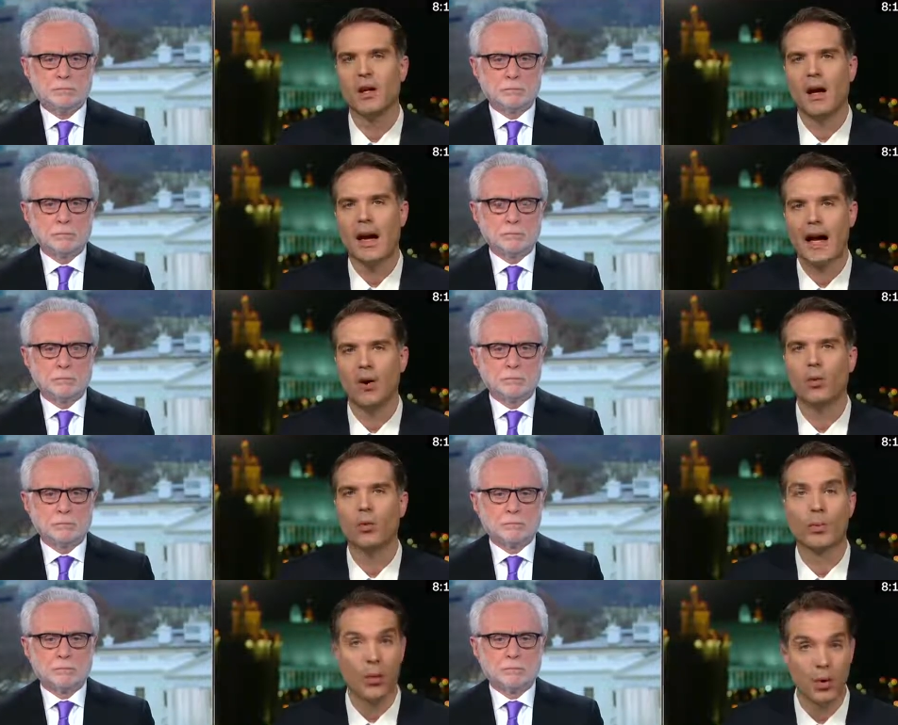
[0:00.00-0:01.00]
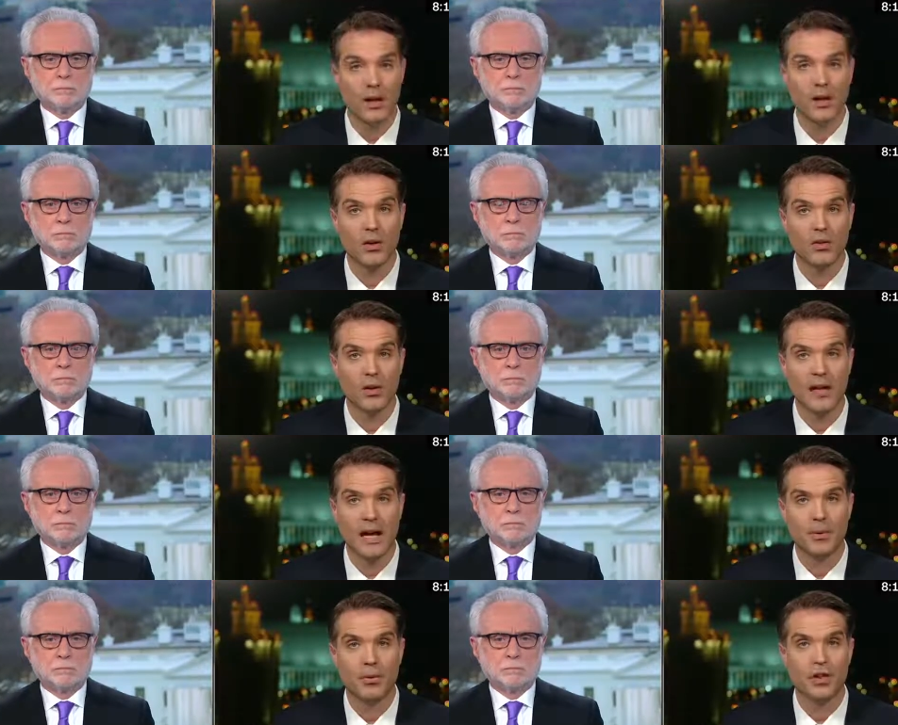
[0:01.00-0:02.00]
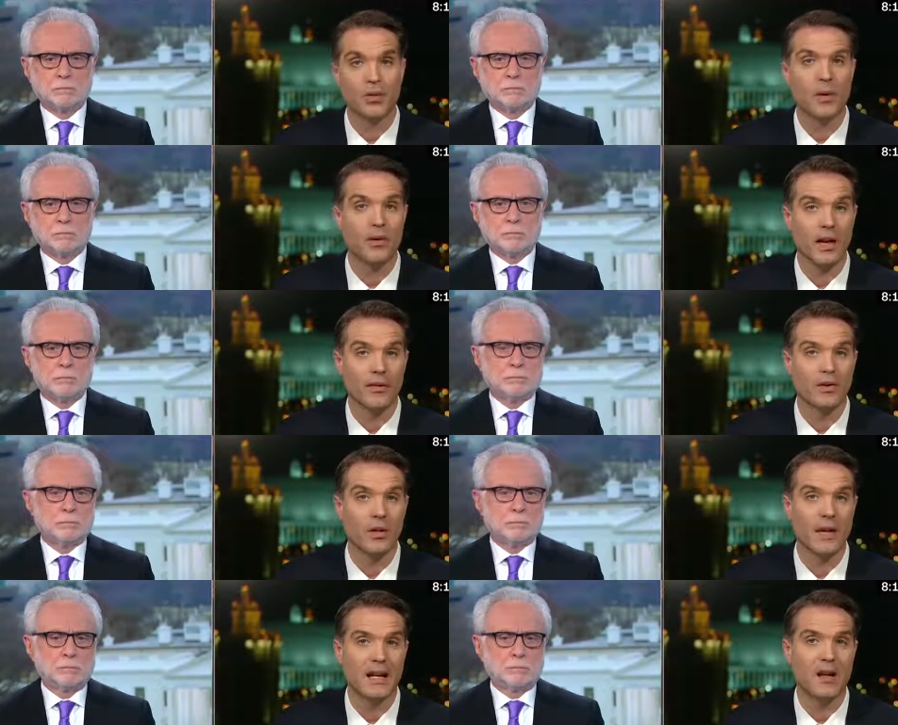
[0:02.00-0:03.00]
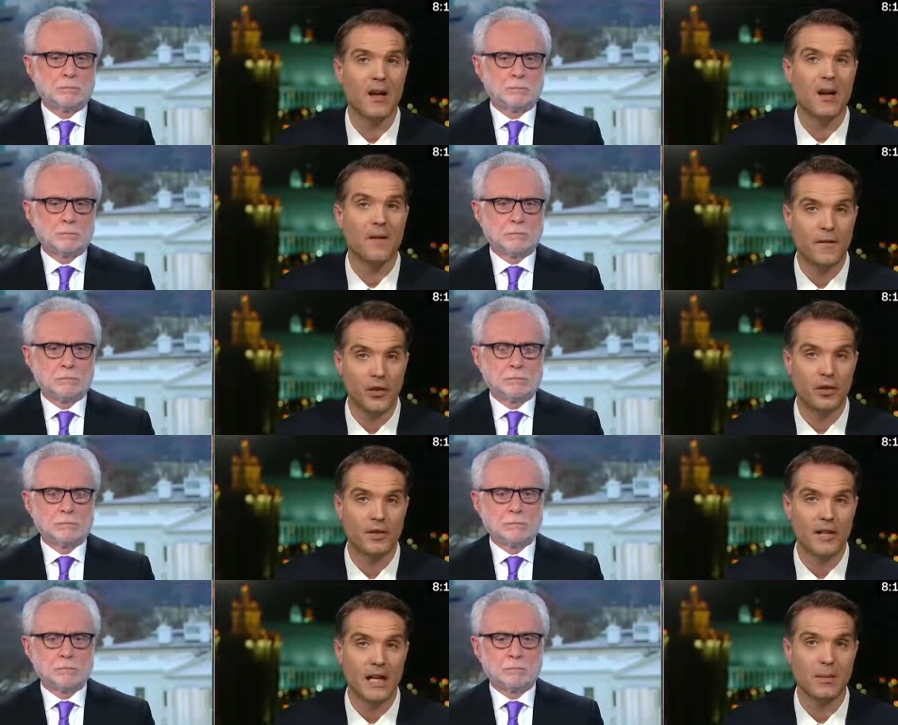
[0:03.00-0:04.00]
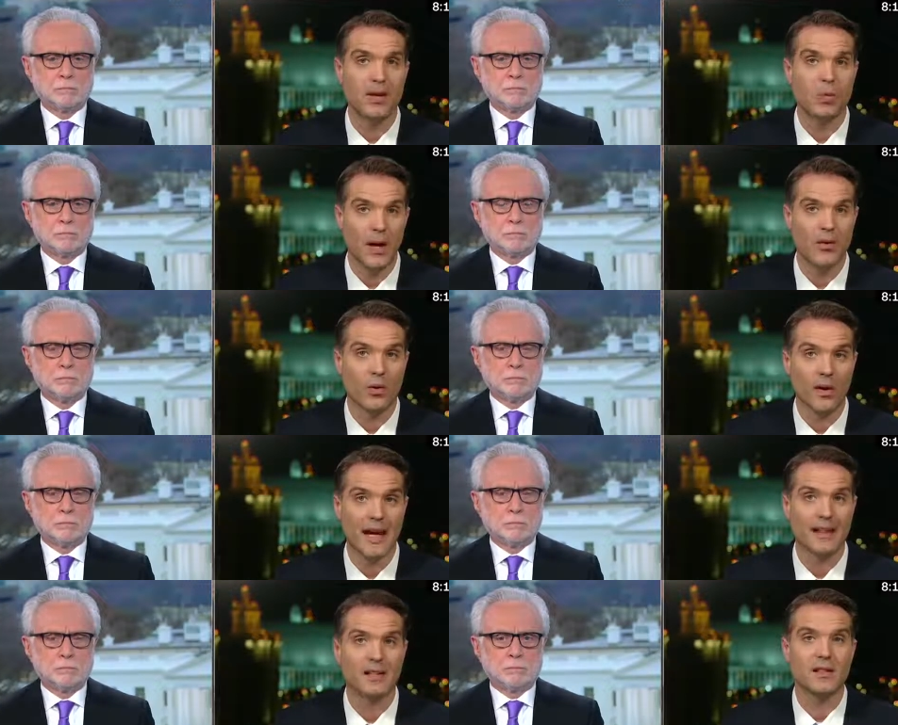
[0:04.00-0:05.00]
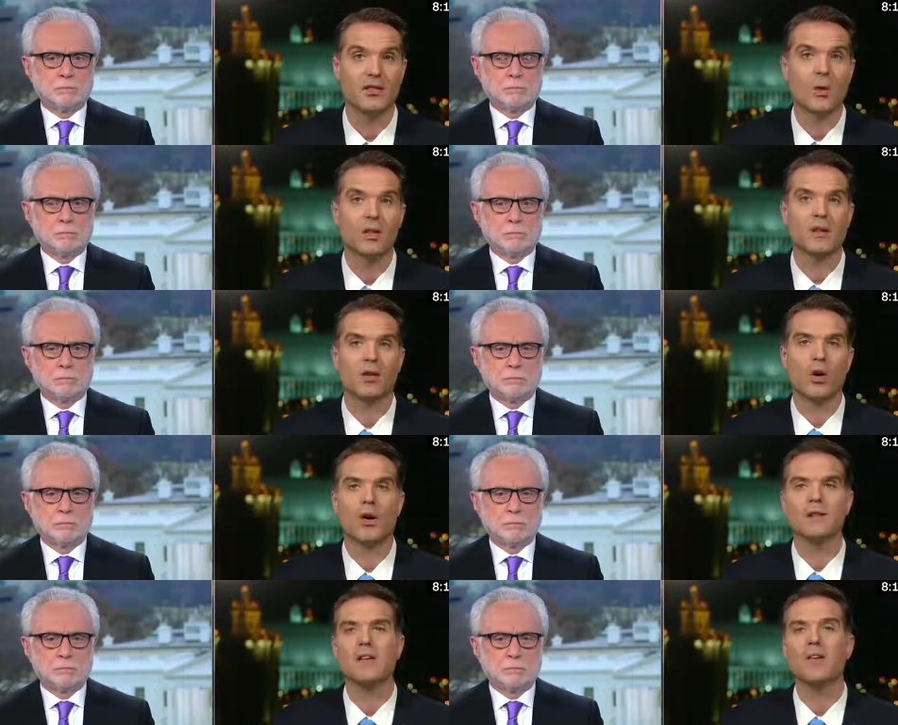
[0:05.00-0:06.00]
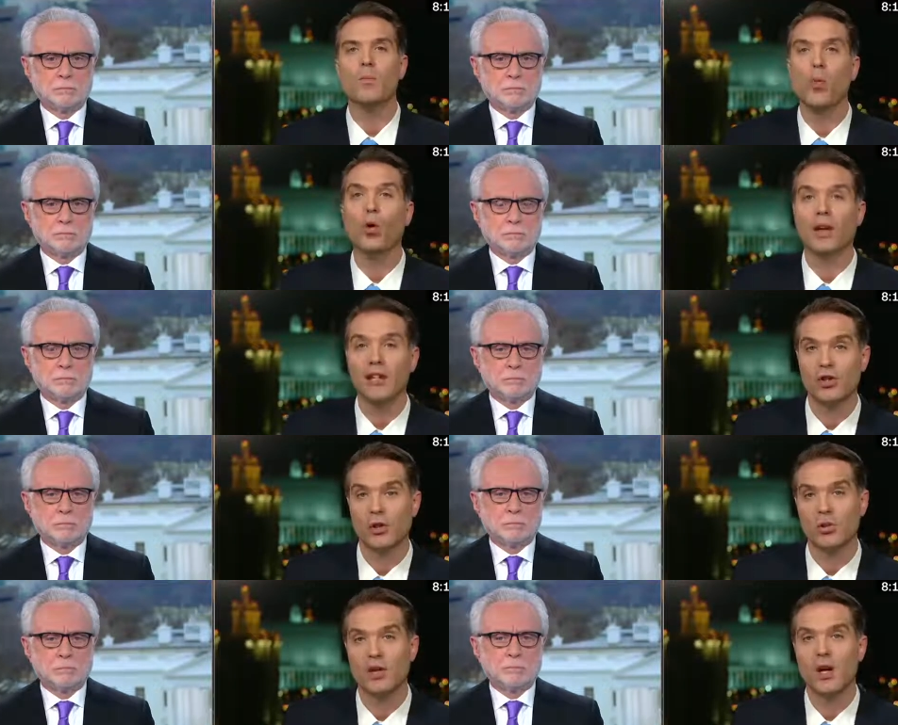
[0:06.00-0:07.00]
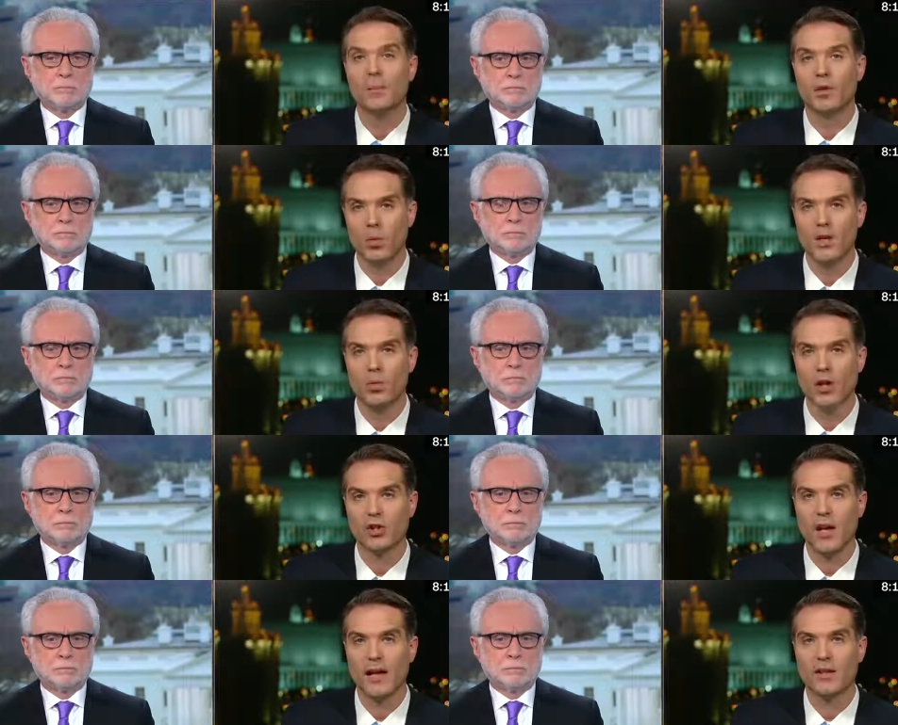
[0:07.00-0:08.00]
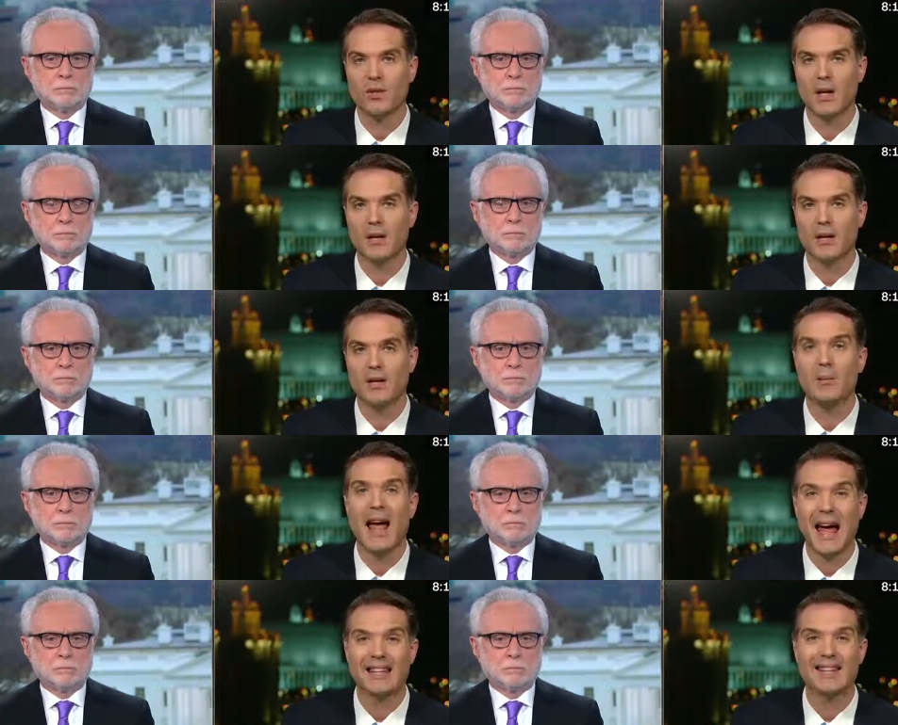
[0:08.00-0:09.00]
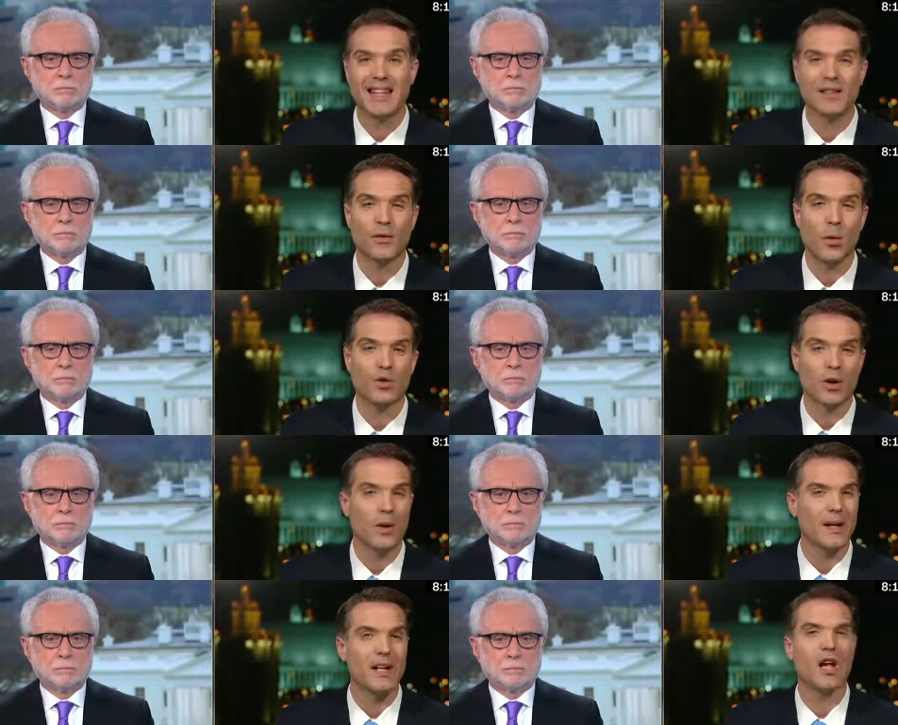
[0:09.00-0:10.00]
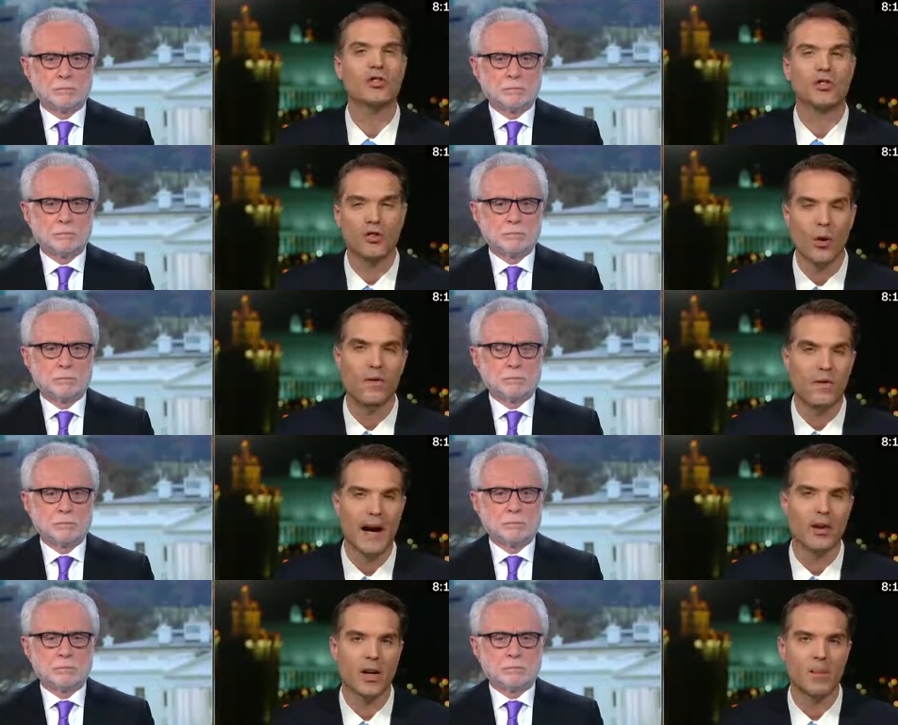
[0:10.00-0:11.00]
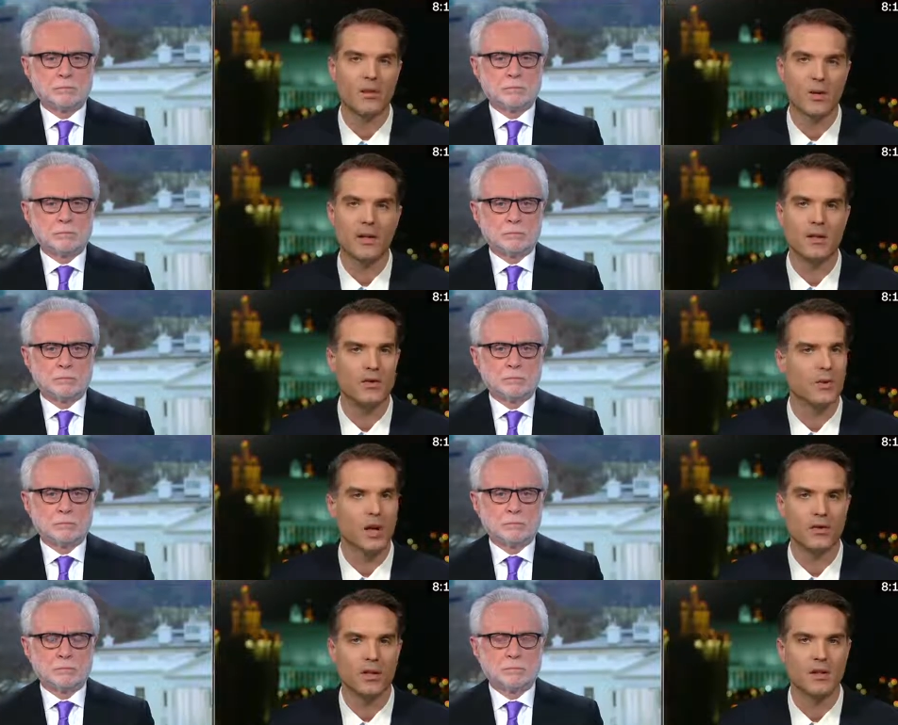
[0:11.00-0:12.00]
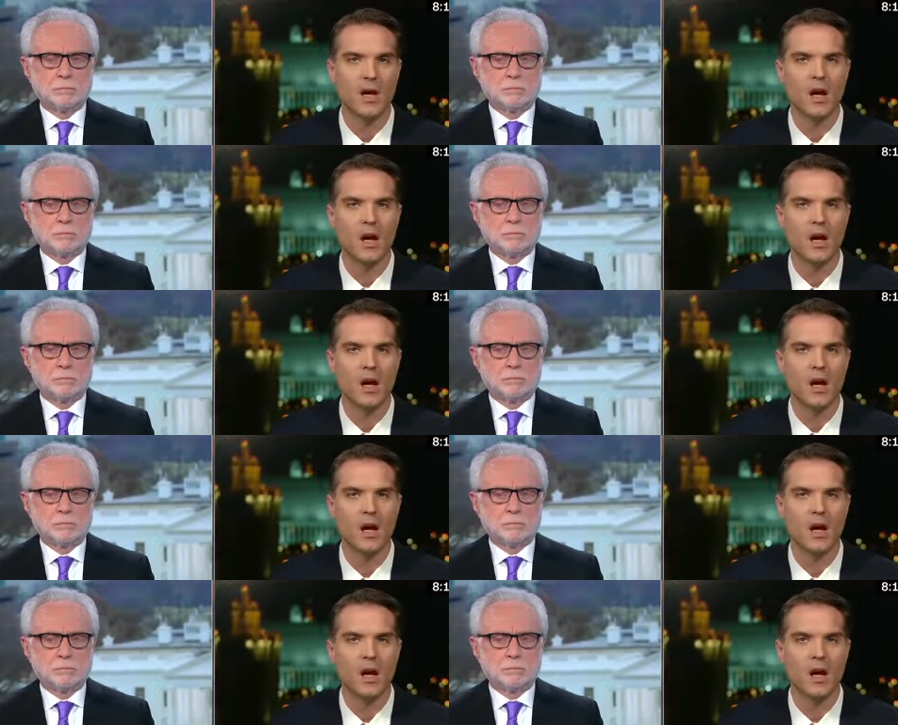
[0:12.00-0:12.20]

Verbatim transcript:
Speaker 1: uh, how reporting here is going to happen in Russia, whether or not there's going to be any official statement, and whether or not this is going to cause even more issues between Russia and the United Kingdom, as things, of course, are already so fired up between these two countries.